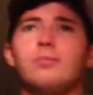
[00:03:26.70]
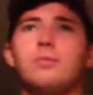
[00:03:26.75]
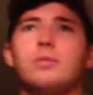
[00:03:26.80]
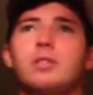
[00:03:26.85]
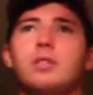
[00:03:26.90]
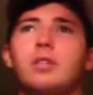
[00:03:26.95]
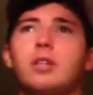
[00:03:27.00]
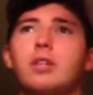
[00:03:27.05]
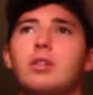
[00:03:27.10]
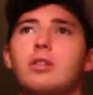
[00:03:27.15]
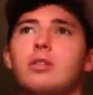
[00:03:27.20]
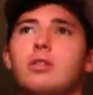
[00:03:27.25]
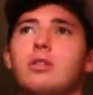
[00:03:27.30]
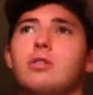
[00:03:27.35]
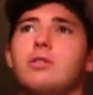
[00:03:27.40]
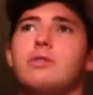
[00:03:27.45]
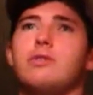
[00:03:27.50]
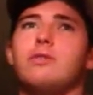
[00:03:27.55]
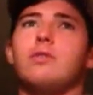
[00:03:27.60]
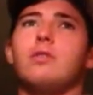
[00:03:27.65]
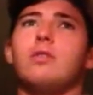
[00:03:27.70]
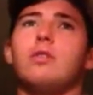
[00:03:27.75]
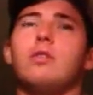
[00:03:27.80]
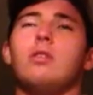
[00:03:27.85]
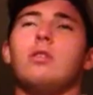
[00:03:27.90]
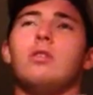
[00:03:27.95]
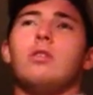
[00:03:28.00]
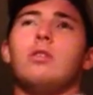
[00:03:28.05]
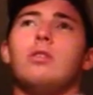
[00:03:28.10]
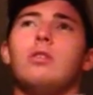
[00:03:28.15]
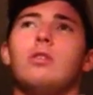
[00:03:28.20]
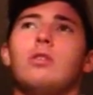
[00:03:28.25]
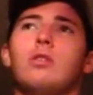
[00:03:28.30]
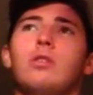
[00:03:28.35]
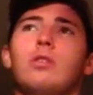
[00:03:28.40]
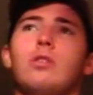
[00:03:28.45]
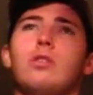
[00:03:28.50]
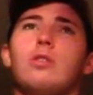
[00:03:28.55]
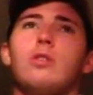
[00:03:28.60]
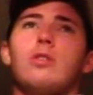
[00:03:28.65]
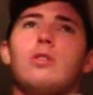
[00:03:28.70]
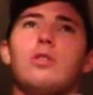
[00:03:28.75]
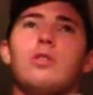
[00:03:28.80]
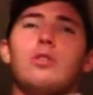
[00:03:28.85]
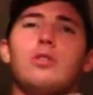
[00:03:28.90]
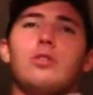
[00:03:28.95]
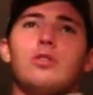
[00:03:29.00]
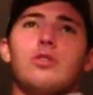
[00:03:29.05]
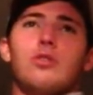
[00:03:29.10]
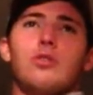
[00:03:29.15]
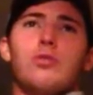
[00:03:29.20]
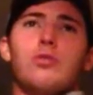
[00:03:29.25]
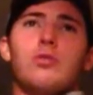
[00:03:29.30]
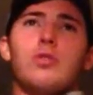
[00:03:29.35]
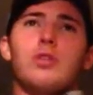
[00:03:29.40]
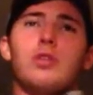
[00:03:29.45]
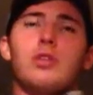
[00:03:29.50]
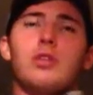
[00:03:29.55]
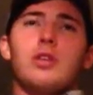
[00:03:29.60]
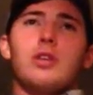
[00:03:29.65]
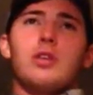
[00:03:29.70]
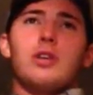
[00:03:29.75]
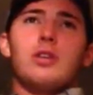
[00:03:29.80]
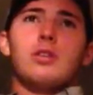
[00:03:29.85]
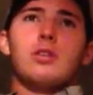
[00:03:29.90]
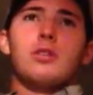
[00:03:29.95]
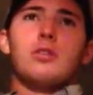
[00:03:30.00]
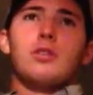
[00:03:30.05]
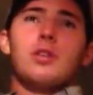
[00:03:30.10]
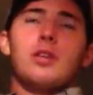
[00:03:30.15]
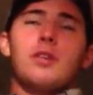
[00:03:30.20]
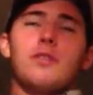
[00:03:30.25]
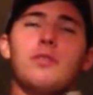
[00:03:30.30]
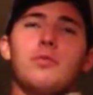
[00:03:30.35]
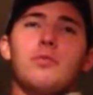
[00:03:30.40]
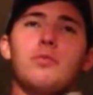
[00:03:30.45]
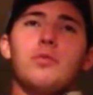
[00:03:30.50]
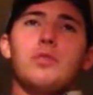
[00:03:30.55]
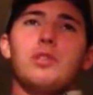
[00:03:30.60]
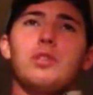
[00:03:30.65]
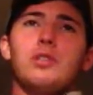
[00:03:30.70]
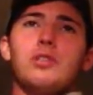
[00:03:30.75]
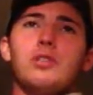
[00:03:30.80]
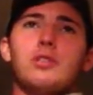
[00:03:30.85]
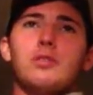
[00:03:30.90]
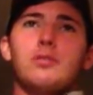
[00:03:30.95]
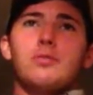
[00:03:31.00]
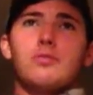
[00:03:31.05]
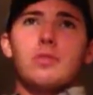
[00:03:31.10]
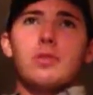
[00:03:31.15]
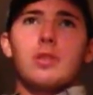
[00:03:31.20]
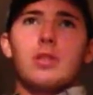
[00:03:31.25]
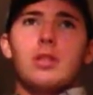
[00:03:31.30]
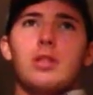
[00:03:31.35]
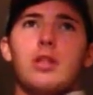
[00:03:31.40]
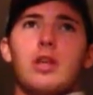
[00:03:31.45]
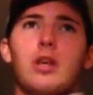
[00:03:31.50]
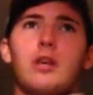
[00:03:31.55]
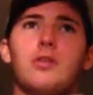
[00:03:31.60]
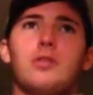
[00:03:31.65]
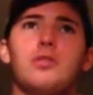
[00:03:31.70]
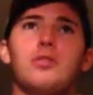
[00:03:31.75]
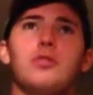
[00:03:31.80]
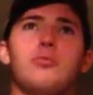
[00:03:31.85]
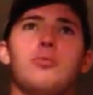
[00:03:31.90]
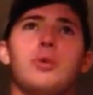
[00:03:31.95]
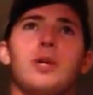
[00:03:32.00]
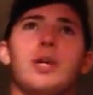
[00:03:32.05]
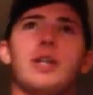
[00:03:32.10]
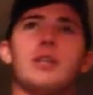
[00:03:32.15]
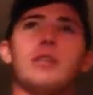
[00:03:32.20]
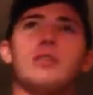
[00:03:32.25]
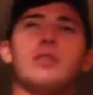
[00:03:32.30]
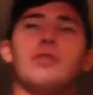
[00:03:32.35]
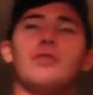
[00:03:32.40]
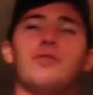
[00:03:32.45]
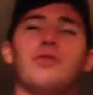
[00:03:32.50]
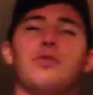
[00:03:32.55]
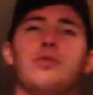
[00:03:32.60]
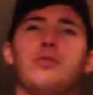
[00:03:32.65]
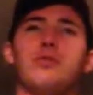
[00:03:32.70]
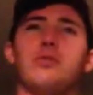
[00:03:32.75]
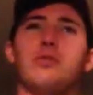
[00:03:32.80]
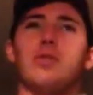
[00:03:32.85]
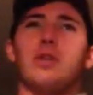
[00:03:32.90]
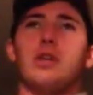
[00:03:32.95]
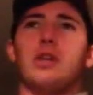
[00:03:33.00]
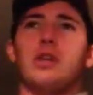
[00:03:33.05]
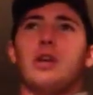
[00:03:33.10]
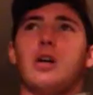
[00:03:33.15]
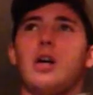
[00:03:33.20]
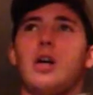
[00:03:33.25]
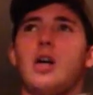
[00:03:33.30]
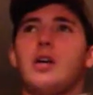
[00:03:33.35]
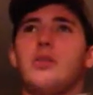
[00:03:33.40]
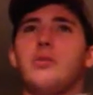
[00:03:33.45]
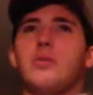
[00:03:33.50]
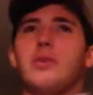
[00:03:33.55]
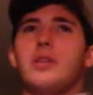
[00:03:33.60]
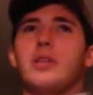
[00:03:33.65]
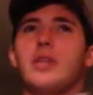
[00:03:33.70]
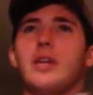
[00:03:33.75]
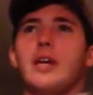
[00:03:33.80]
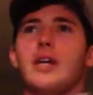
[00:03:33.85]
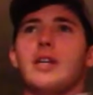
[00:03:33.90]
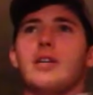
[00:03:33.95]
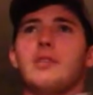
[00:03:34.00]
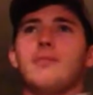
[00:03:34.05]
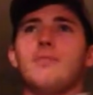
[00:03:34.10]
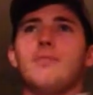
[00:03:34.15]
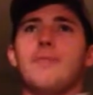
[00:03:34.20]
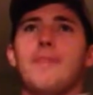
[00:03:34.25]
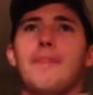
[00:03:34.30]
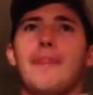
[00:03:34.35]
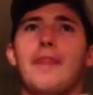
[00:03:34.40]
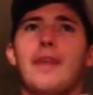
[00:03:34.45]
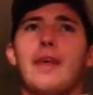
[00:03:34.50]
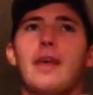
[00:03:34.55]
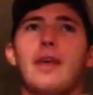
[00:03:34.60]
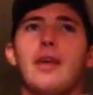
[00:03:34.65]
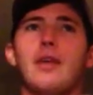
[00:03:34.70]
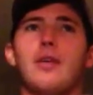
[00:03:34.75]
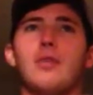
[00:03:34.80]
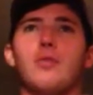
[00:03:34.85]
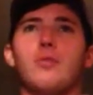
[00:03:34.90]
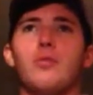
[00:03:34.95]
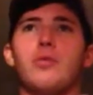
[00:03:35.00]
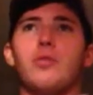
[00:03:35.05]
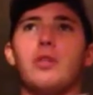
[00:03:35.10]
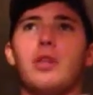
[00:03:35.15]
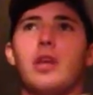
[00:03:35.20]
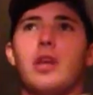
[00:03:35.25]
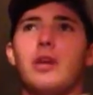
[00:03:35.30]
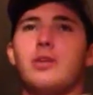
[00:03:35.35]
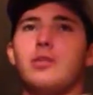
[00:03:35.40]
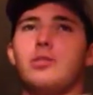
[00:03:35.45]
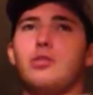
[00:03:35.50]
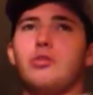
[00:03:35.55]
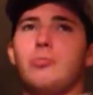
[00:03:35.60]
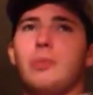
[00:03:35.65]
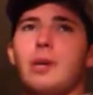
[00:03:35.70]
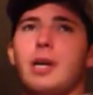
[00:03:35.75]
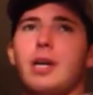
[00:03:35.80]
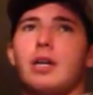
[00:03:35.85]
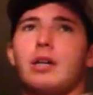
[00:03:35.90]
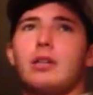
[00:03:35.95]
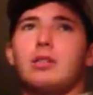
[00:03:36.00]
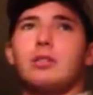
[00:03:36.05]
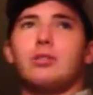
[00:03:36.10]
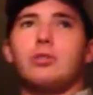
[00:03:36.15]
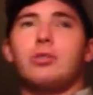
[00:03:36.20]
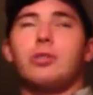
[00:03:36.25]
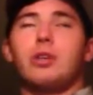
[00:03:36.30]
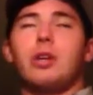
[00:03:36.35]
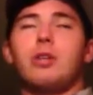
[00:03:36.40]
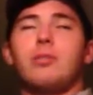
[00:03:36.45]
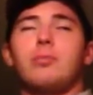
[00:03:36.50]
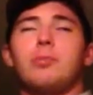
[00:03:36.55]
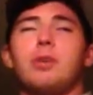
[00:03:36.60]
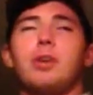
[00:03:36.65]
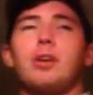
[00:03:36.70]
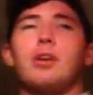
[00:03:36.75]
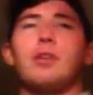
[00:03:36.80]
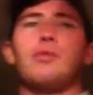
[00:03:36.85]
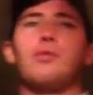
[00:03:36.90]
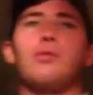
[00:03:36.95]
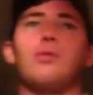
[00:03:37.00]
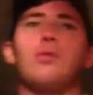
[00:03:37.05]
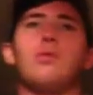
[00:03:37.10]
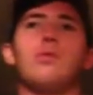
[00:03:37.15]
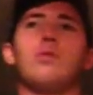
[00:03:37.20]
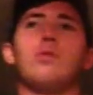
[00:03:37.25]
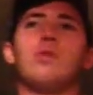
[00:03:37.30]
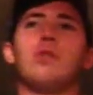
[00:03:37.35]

Second off, so yeah, giving reads, carrying 2 bags if you're a high ranked caddy. And with carrying 2 bags, you gotta be careful.